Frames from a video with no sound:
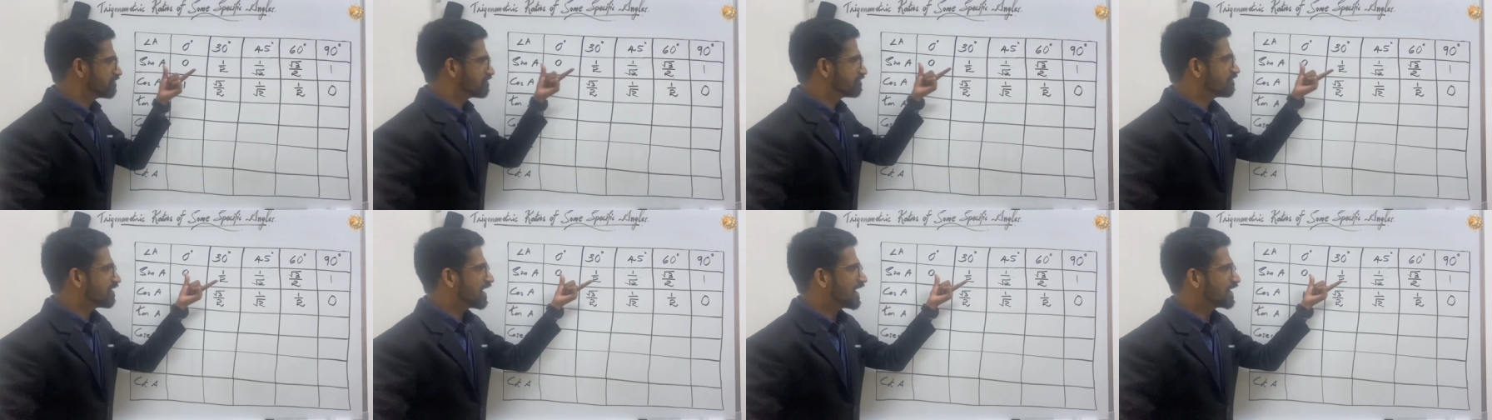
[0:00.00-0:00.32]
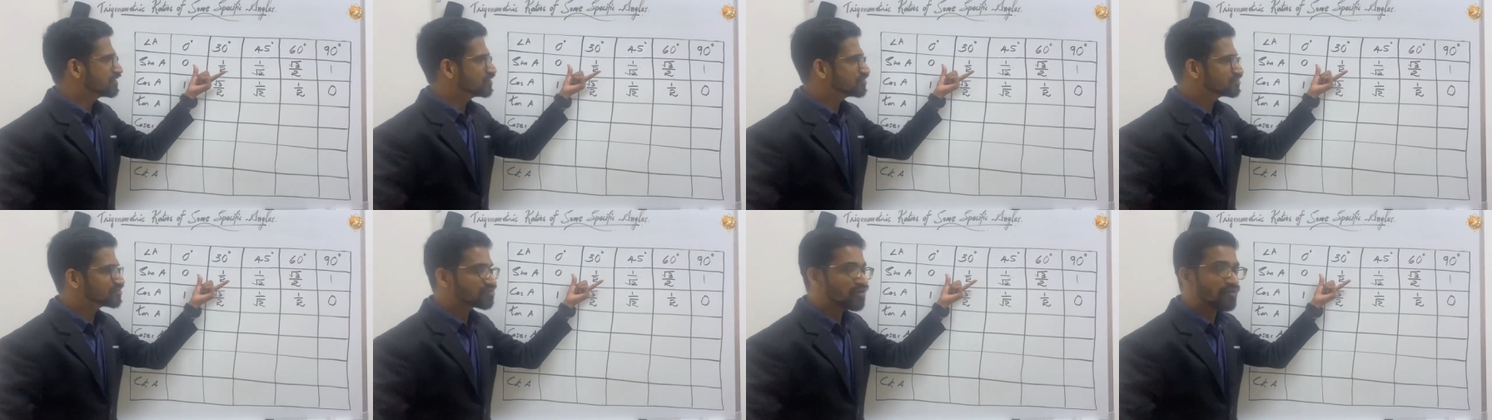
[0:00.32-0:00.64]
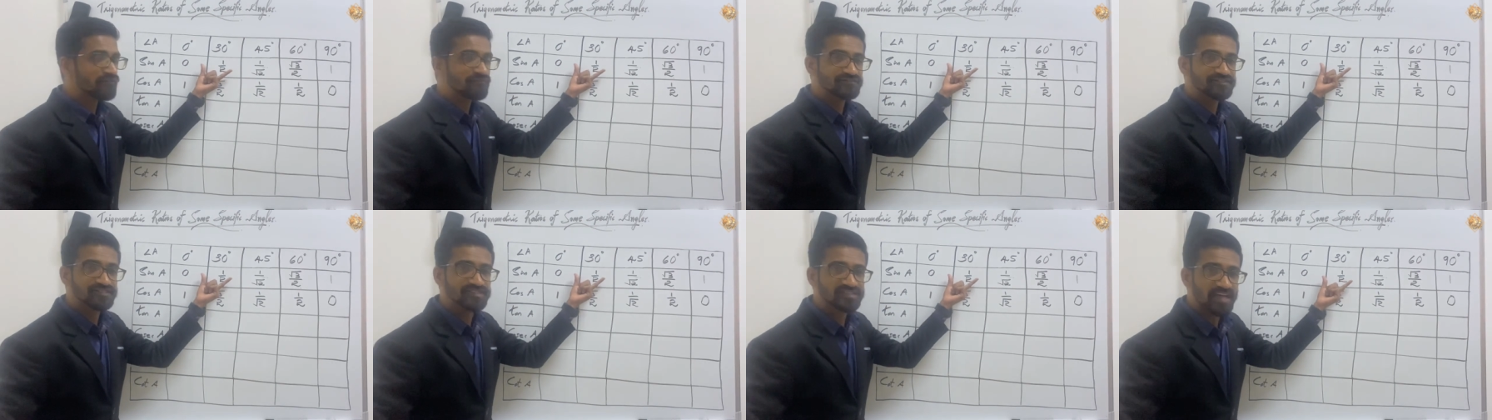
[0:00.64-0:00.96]
Values
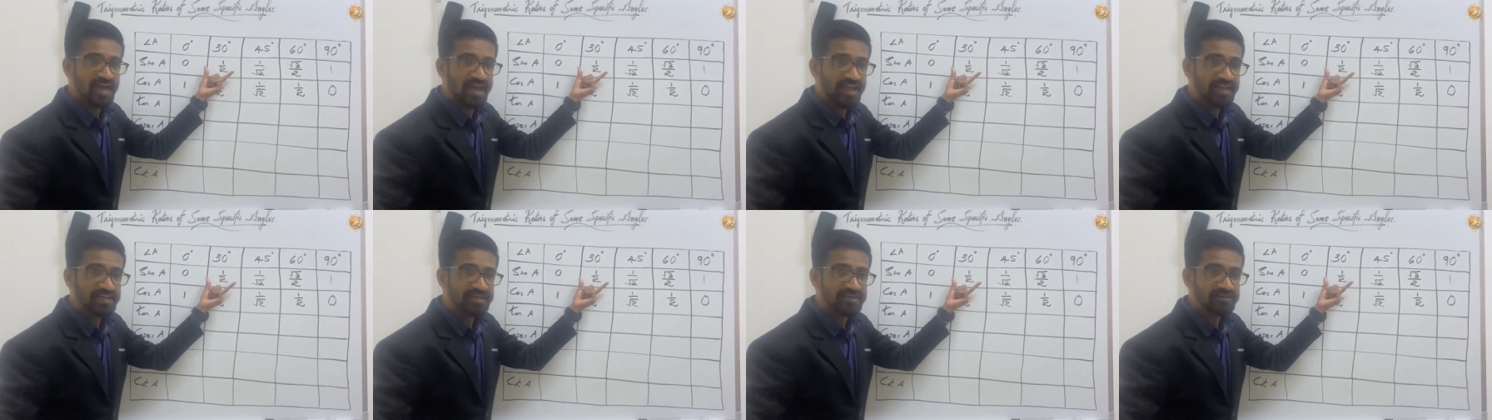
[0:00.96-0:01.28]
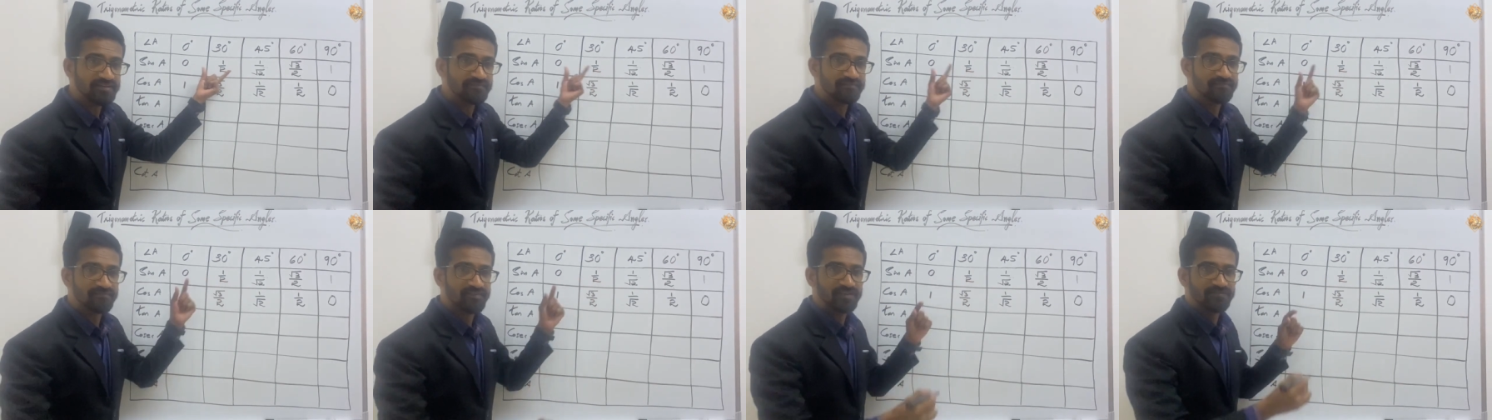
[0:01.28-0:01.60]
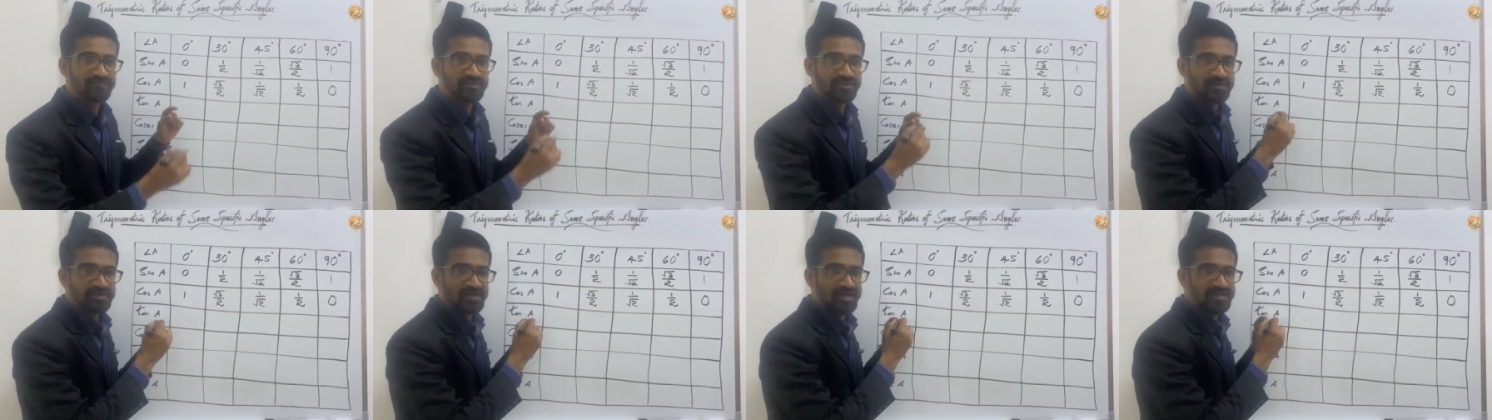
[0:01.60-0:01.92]
of sine, when
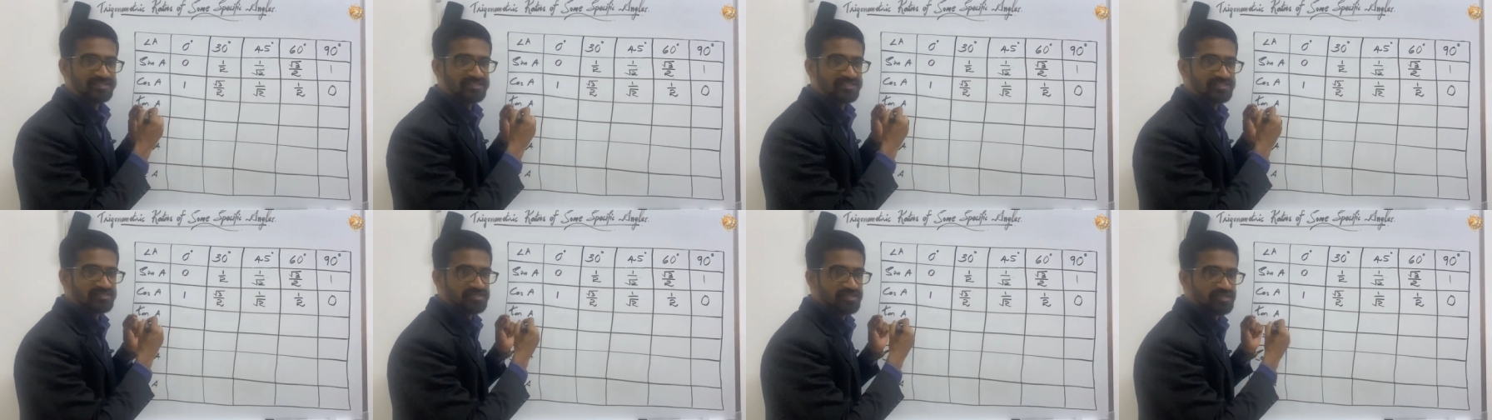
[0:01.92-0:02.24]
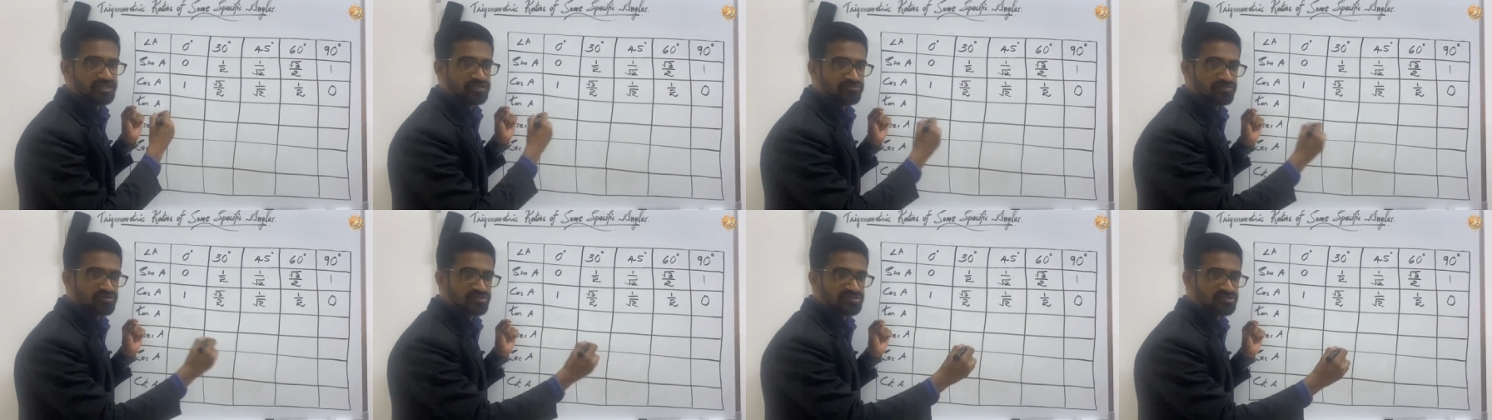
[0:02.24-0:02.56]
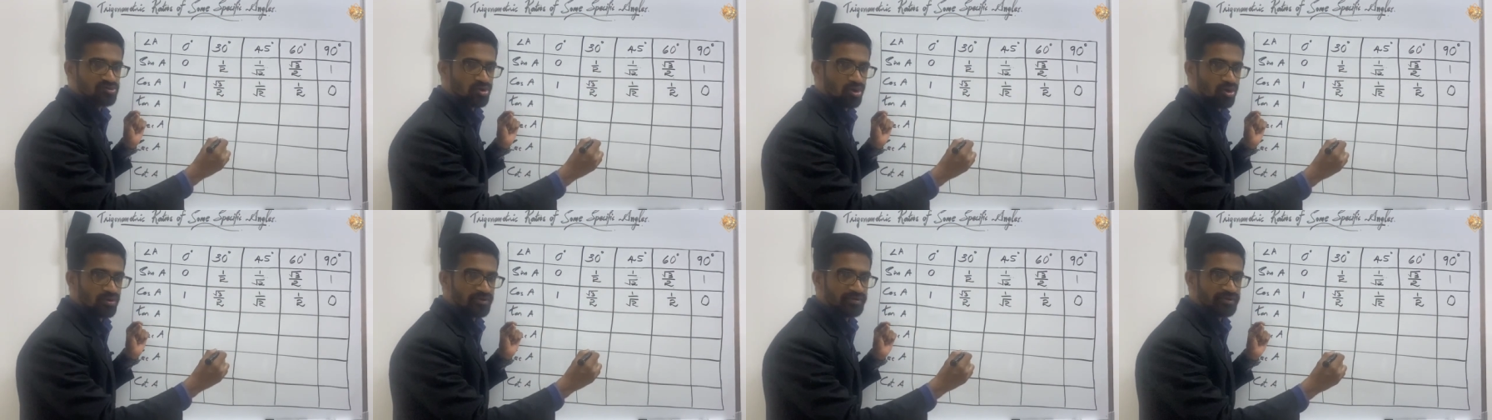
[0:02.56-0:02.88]
we write in the reverse
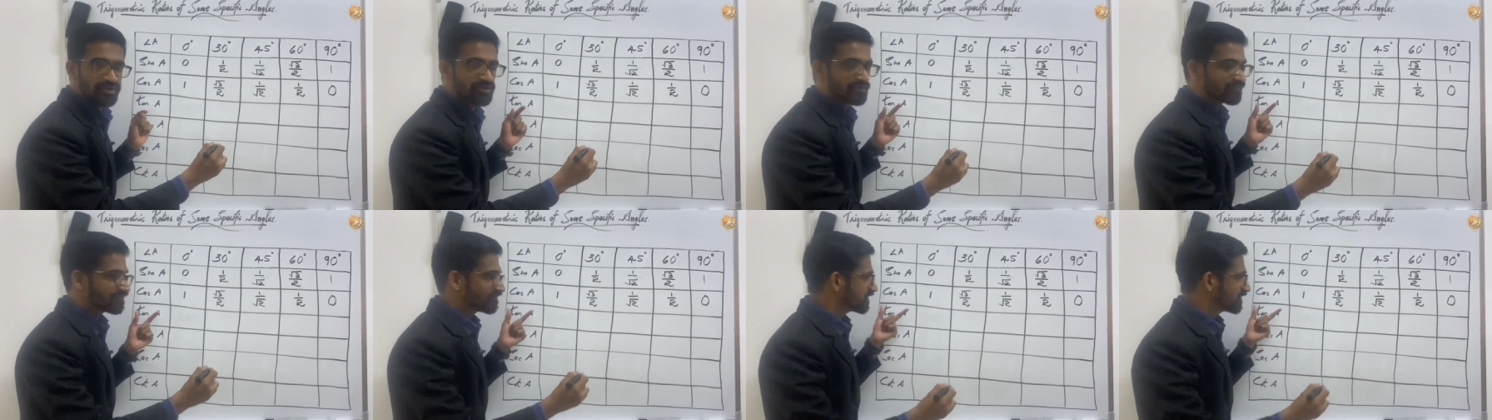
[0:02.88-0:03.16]
order,